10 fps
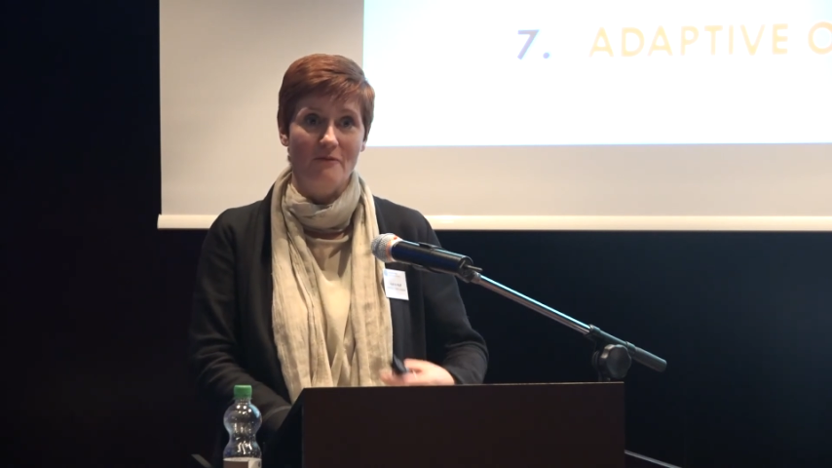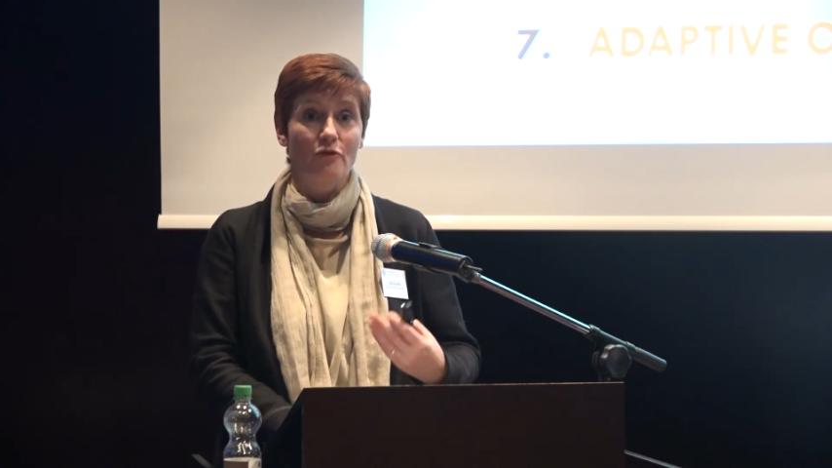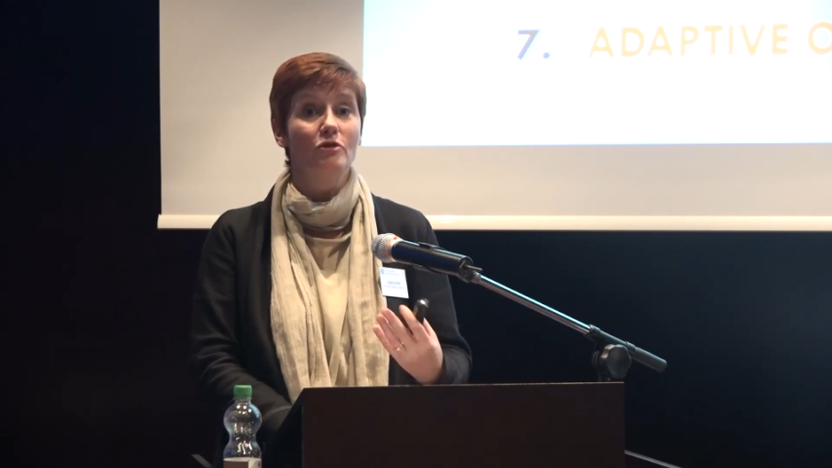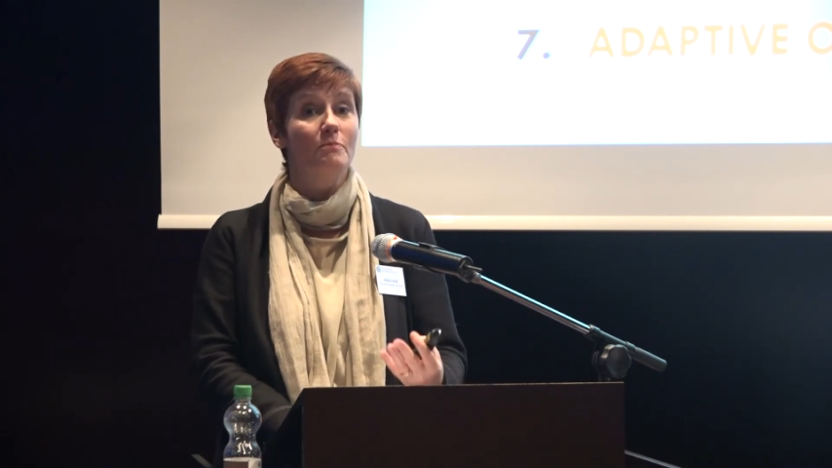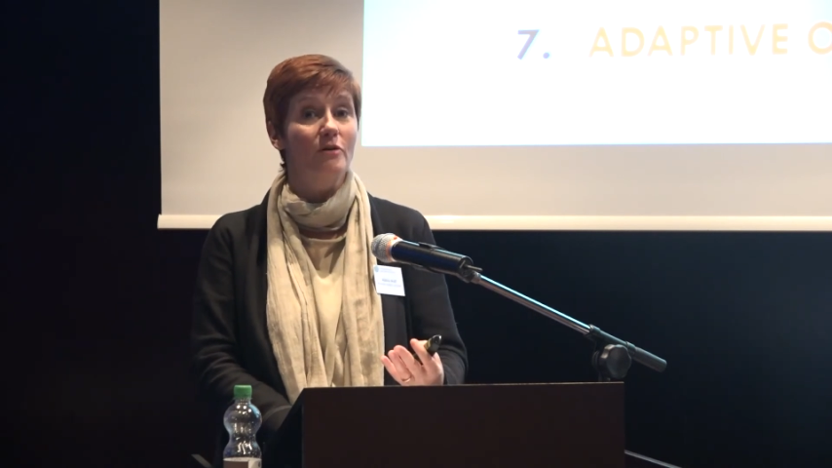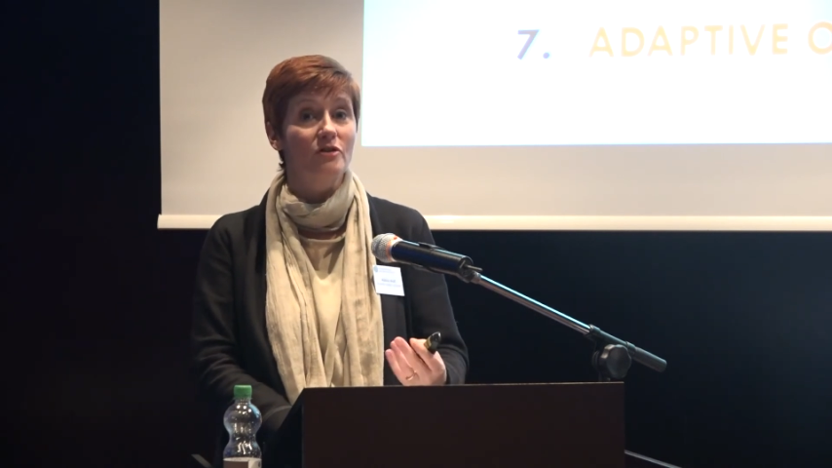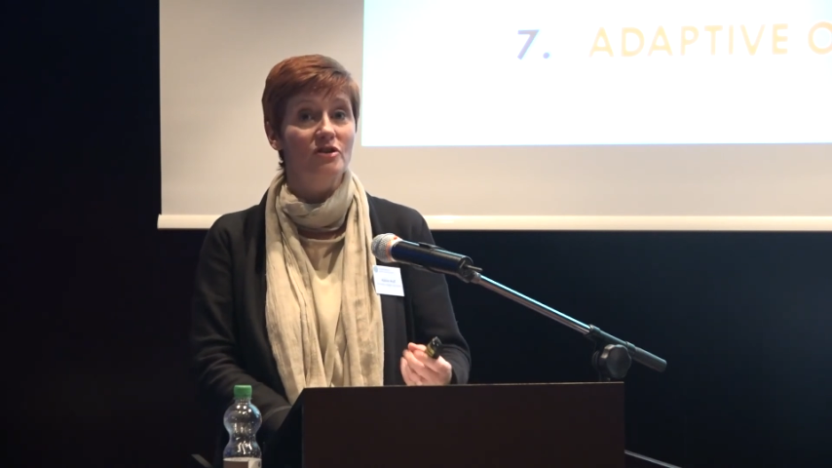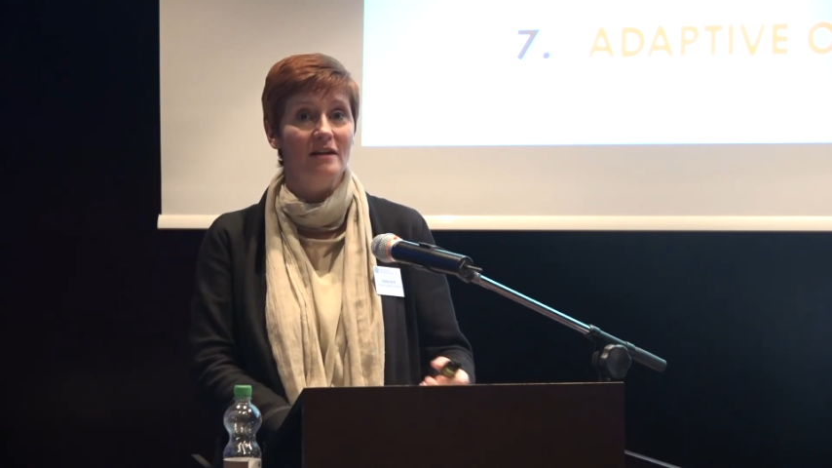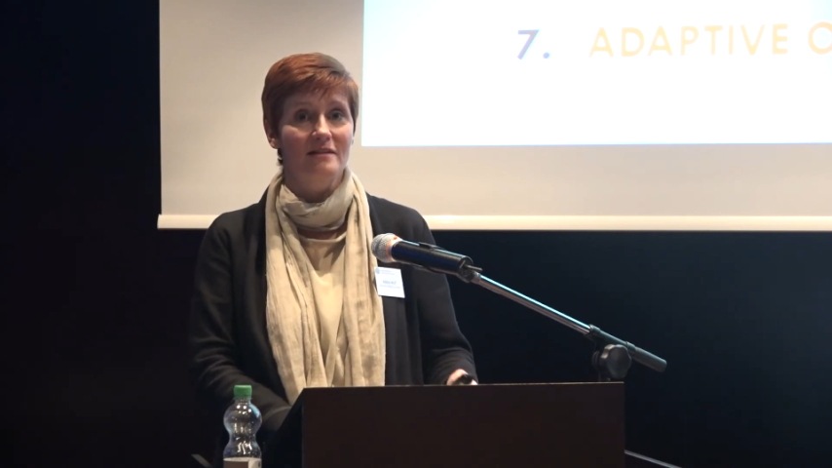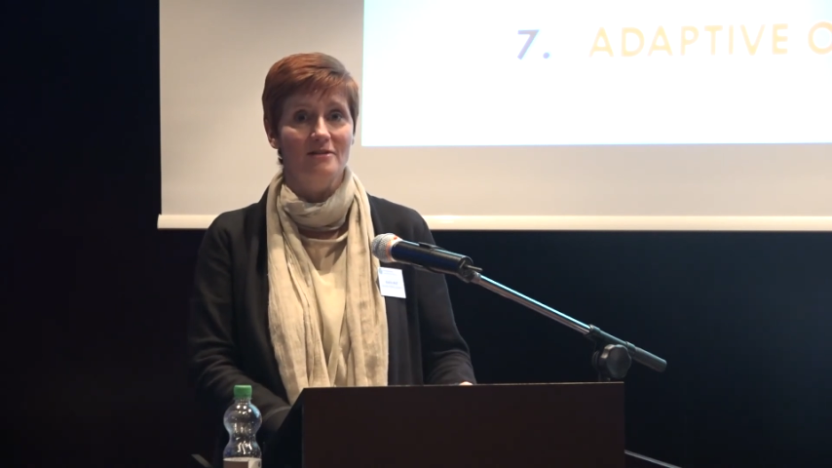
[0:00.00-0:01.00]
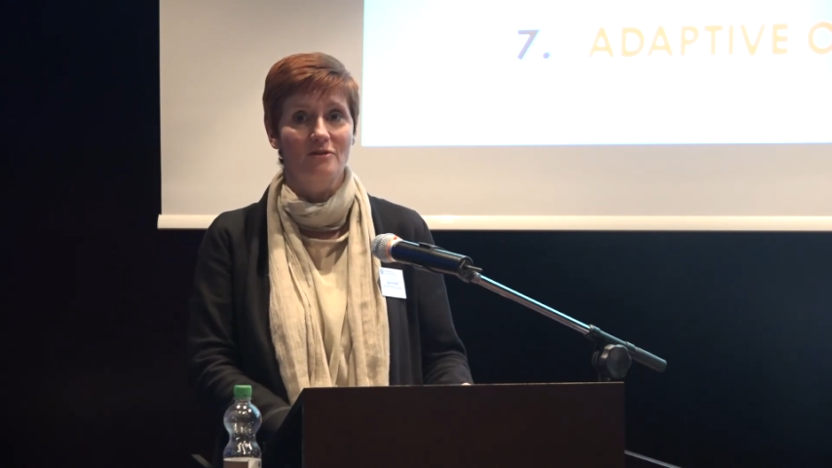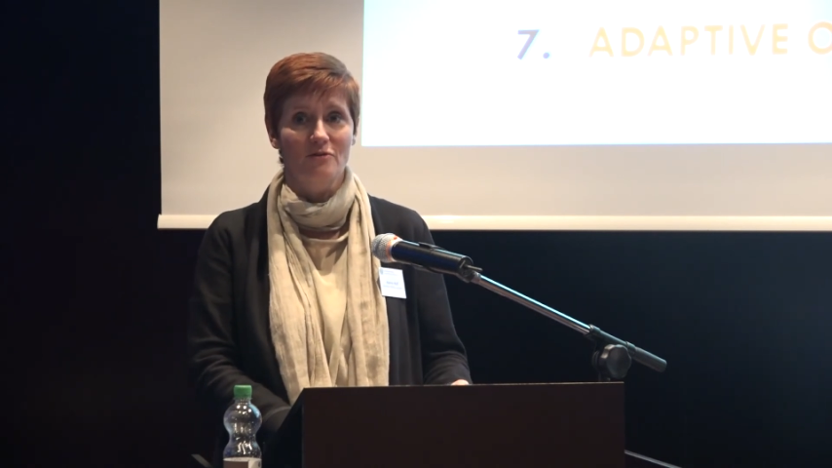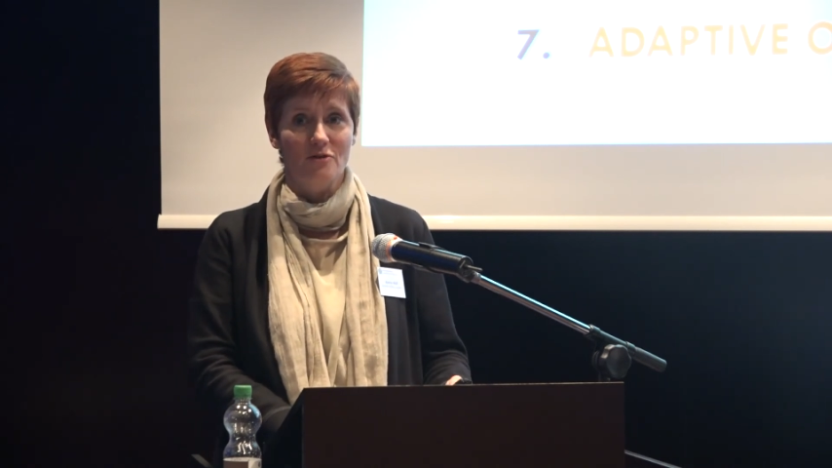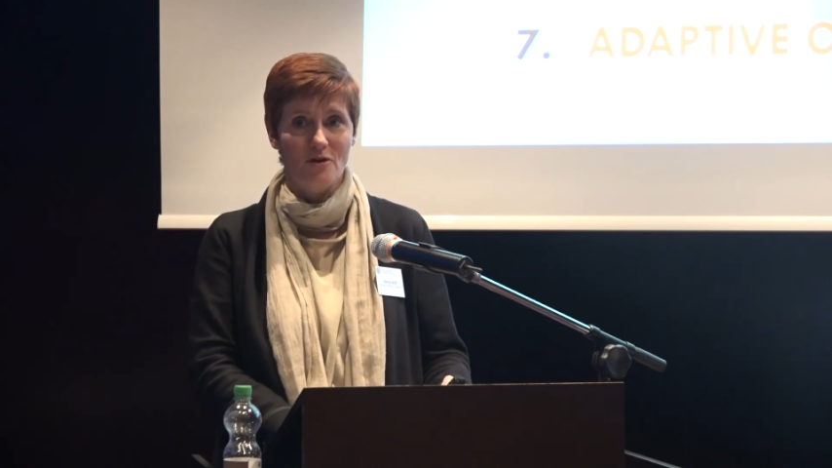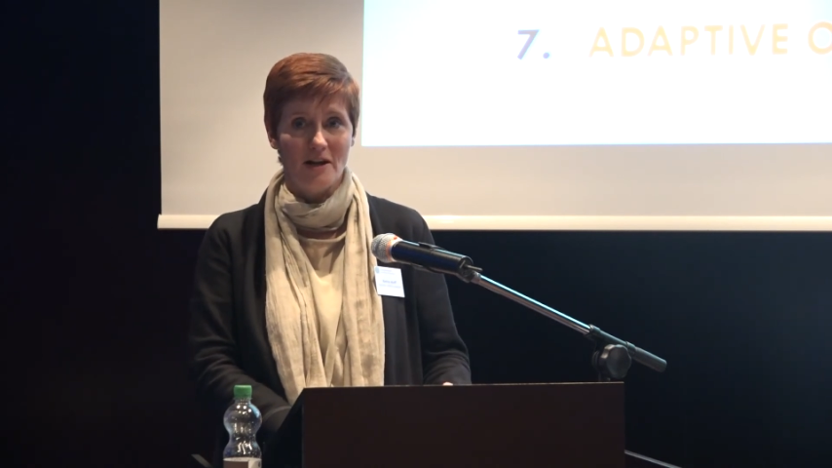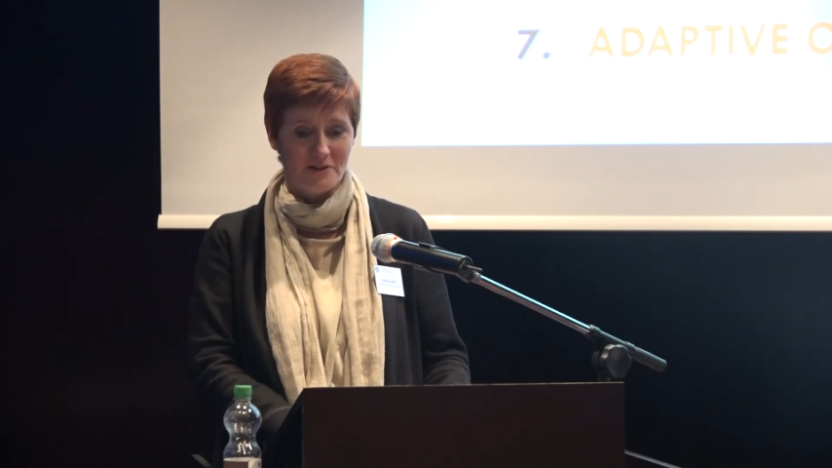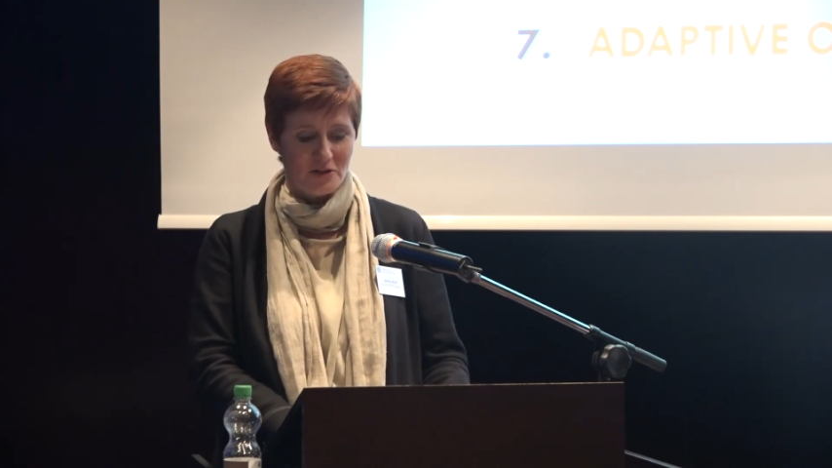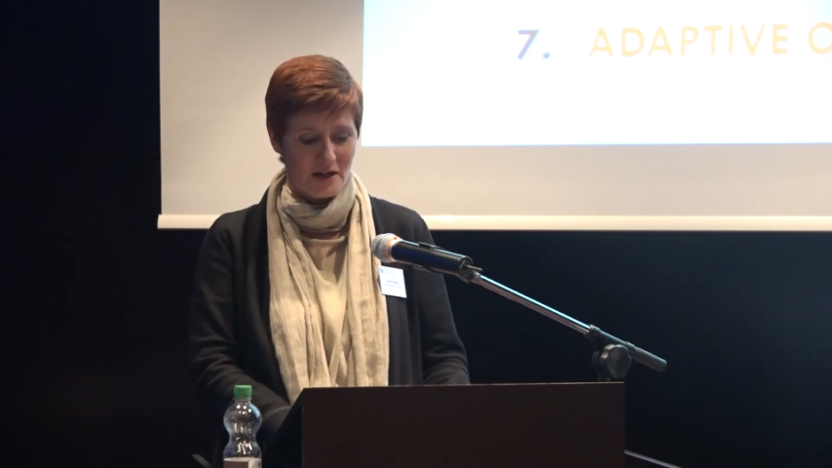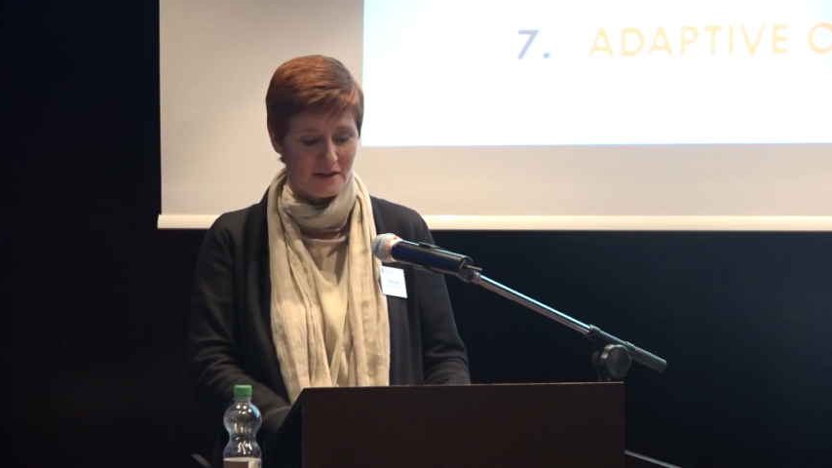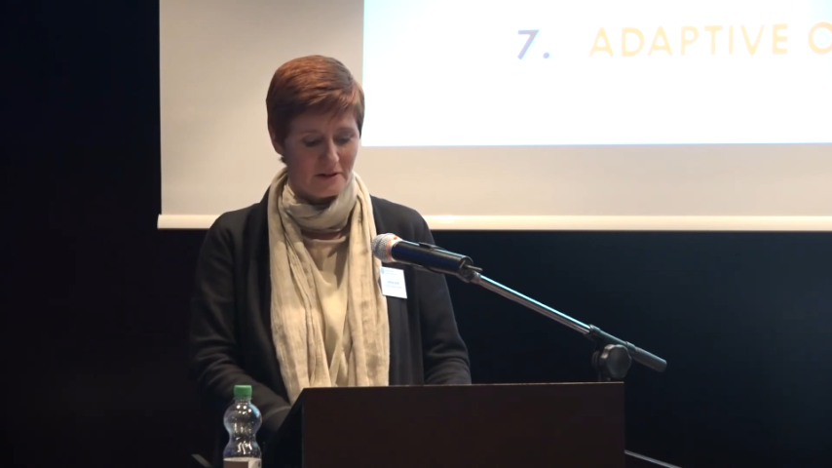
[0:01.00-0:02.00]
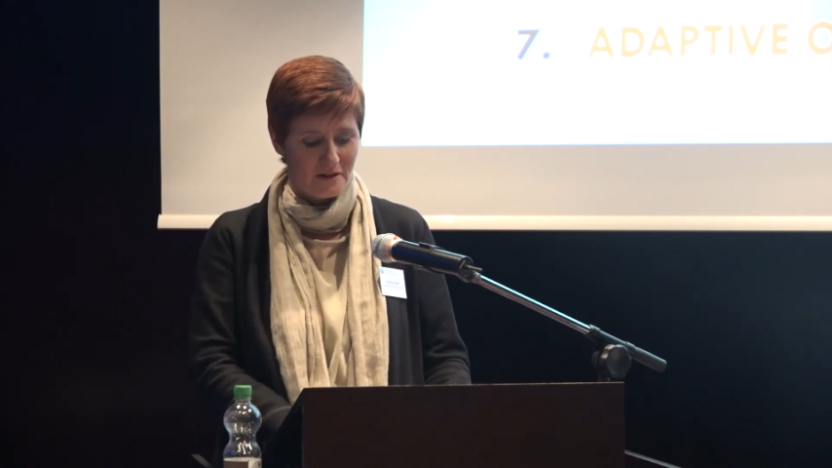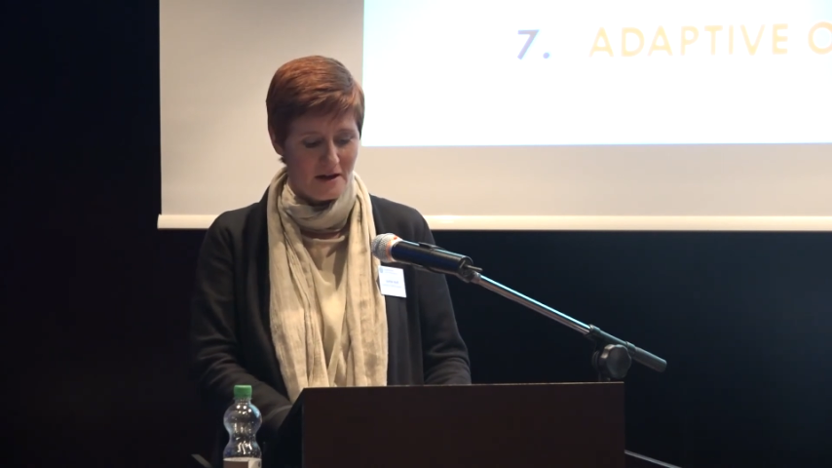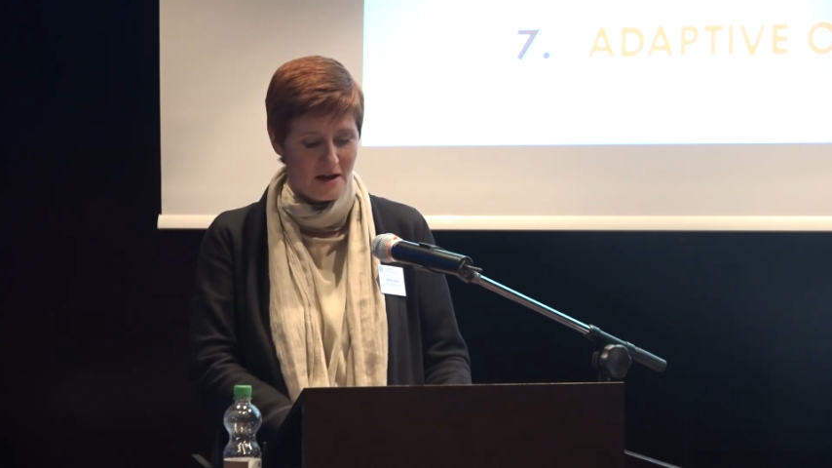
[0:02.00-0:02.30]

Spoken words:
for your projects overall and together.